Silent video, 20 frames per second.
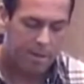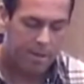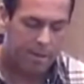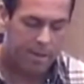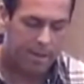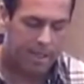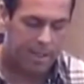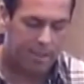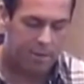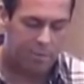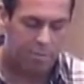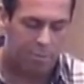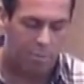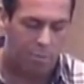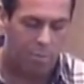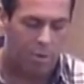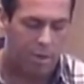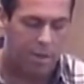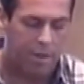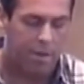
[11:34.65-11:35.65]
that's
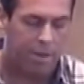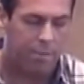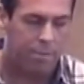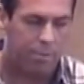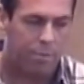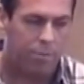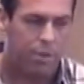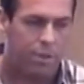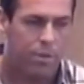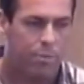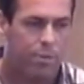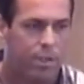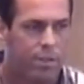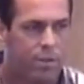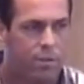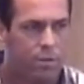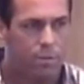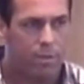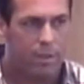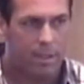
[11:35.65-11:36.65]
one of the
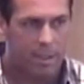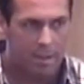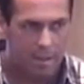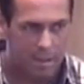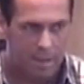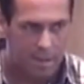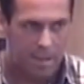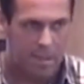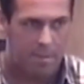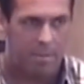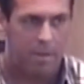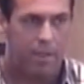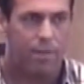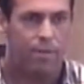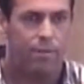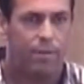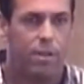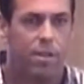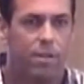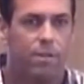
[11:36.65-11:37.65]
reasons why I like being
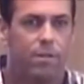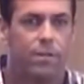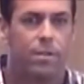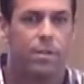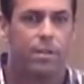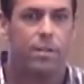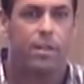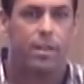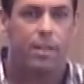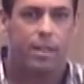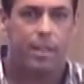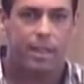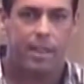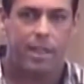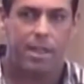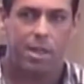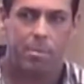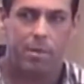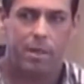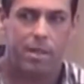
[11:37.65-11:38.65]
involved and
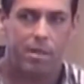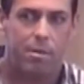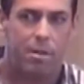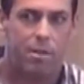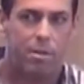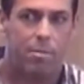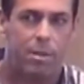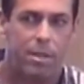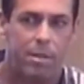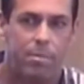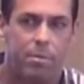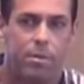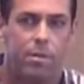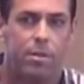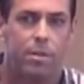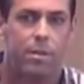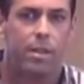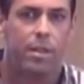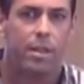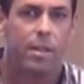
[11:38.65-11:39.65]
helping out other
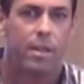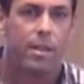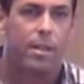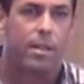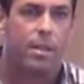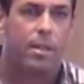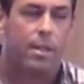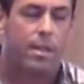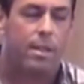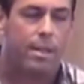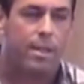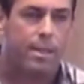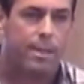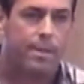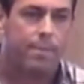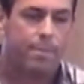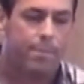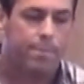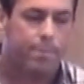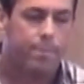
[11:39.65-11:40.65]
people,
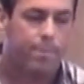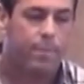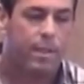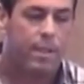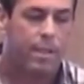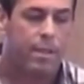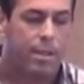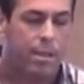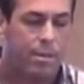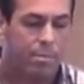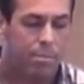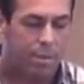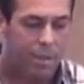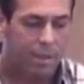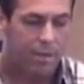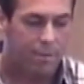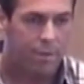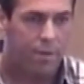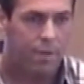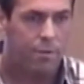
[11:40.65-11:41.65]
and
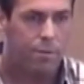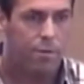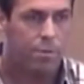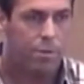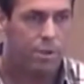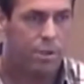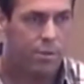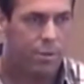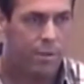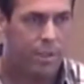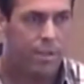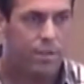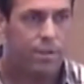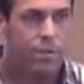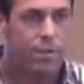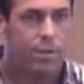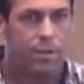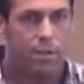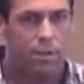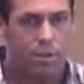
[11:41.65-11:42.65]
being involved with
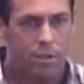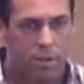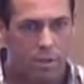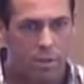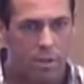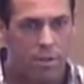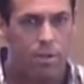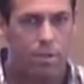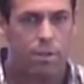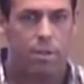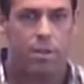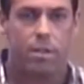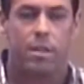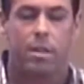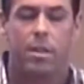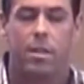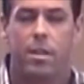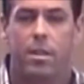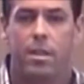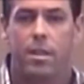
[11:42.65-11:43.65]
retreats and the church.
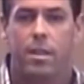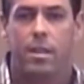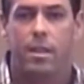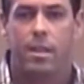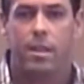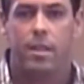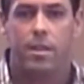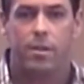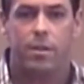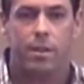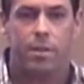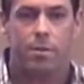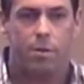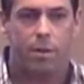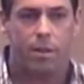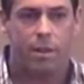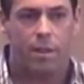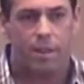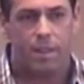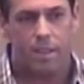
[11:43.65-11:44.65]
And
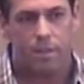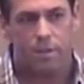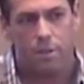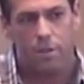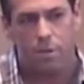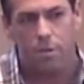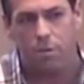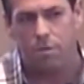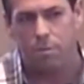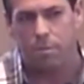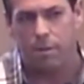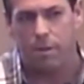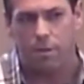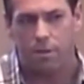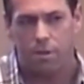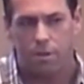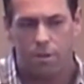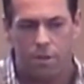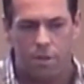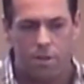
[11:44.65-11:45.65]
one of the things too about
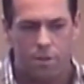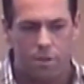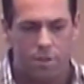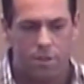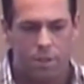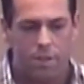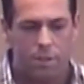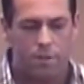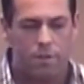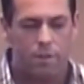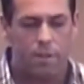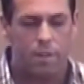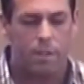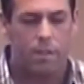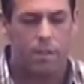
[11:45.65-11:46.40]
the church is,